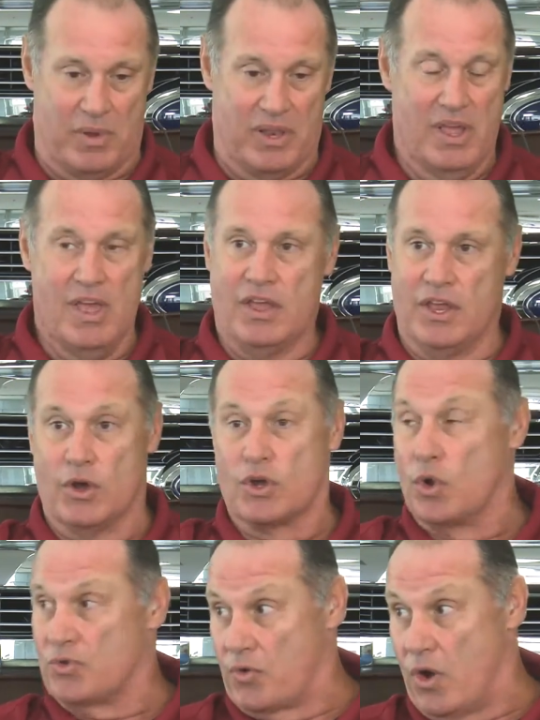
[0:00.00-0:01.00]
But you know,
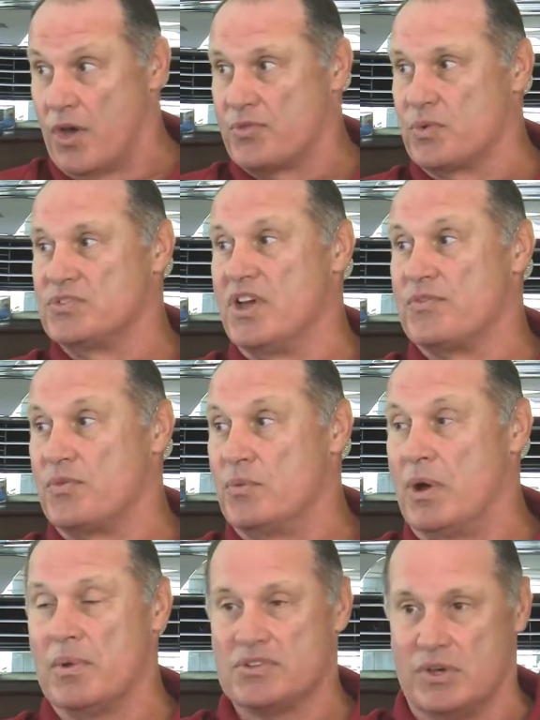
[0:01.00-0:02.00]
Coach Roth was there from
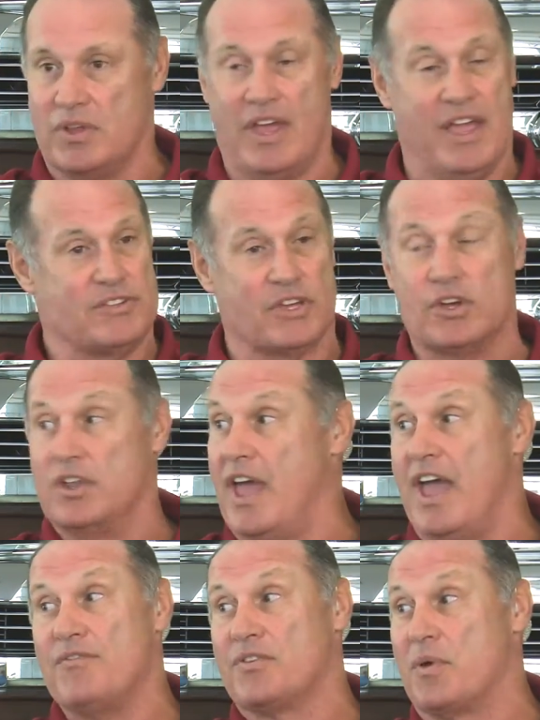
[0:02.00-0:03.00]
Rummel, so it's a good to
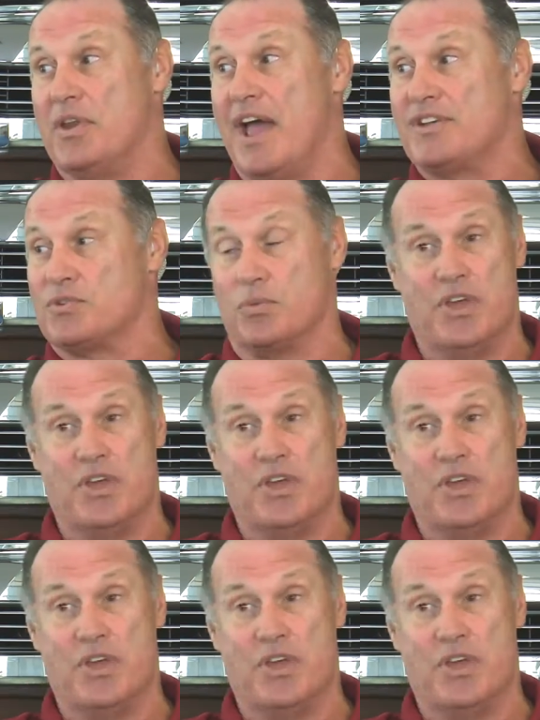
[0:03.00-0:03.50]
have a connection.